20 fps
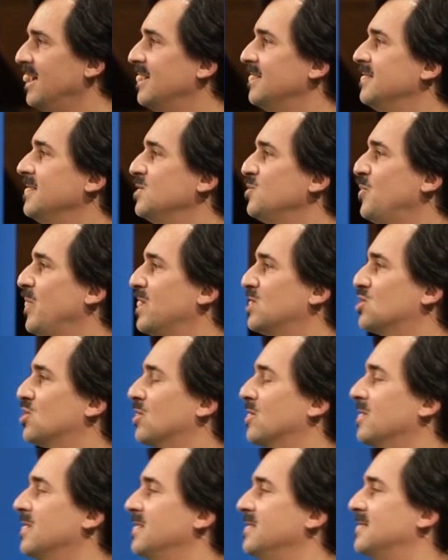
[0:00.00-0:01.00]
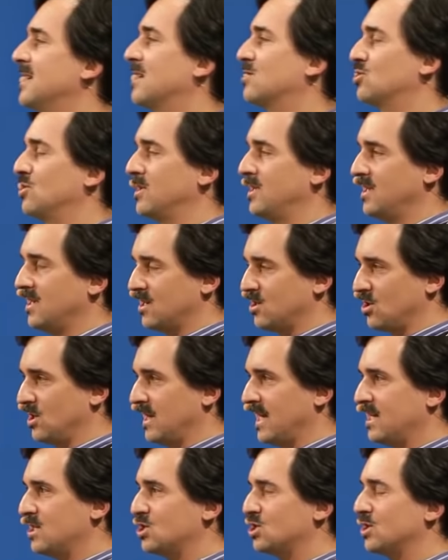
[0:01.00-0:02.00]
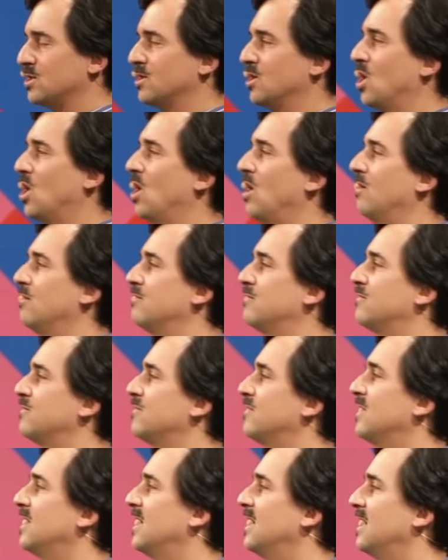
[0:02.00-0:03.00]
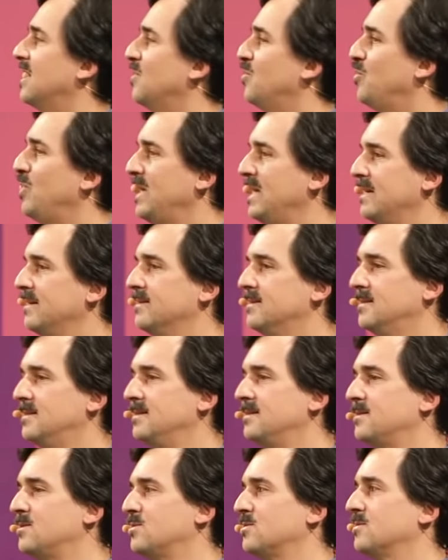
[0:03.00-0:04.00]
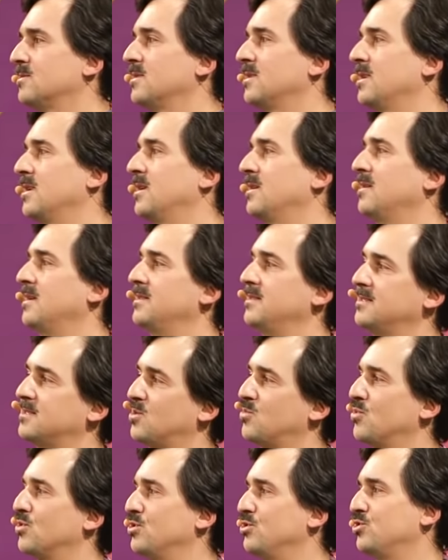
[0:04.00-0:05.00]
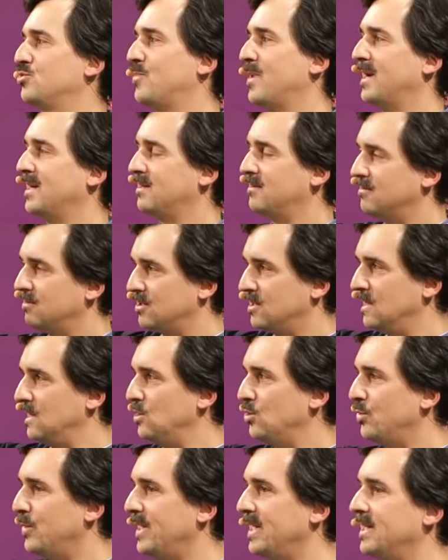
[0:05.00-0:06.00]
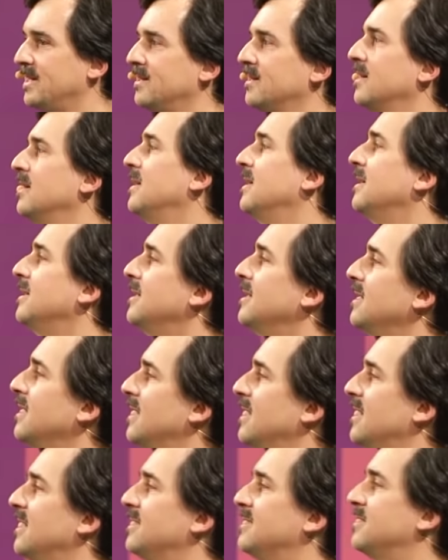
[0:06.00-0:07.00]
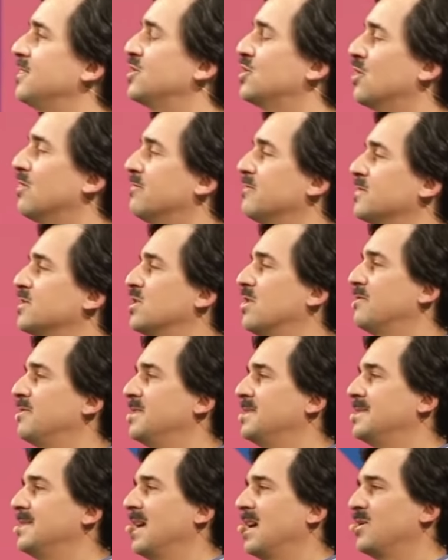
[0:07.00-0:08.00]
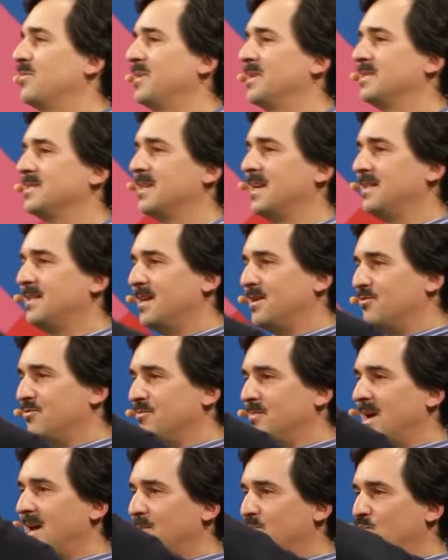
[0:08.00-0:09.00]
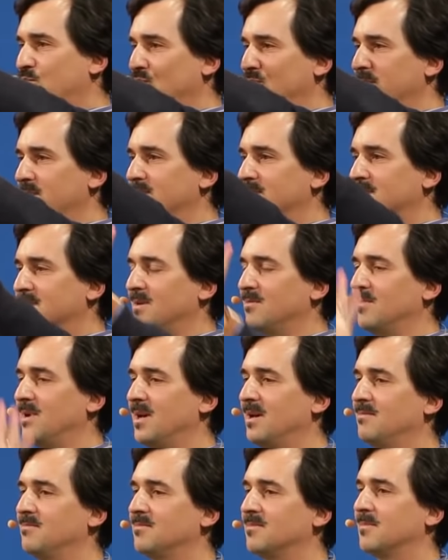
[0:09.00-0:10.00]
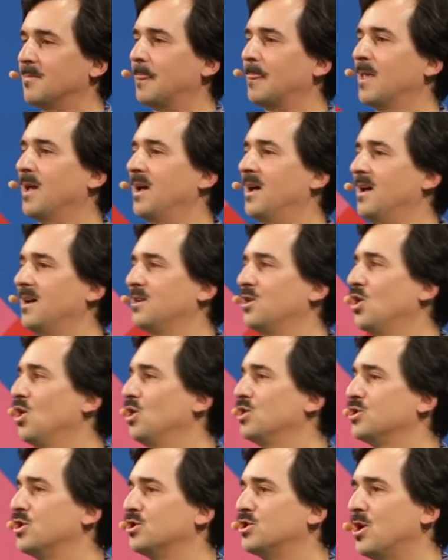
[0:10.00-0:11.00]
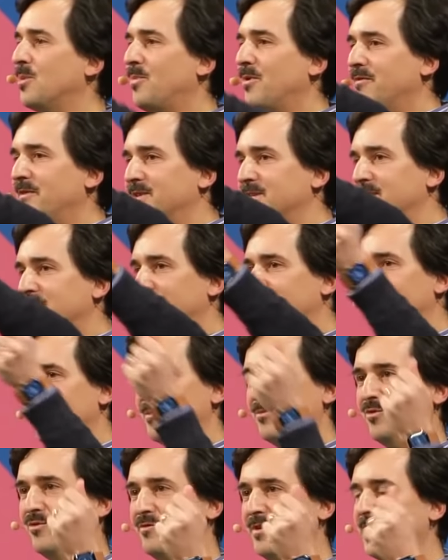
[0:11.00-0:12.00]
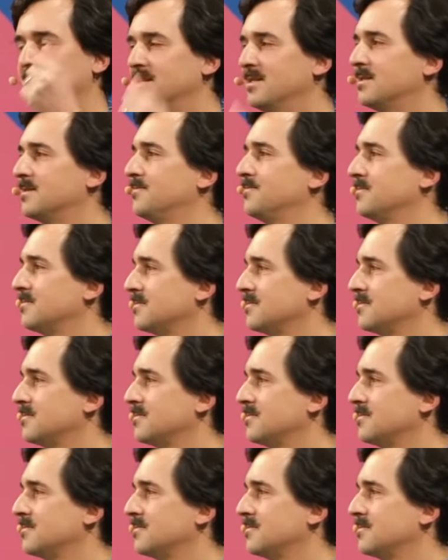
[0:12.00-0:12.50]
This picture is actually a collection of peels, and these are produced by gluing the surface of the sediment and then putting some gauze on top of it and then removing it.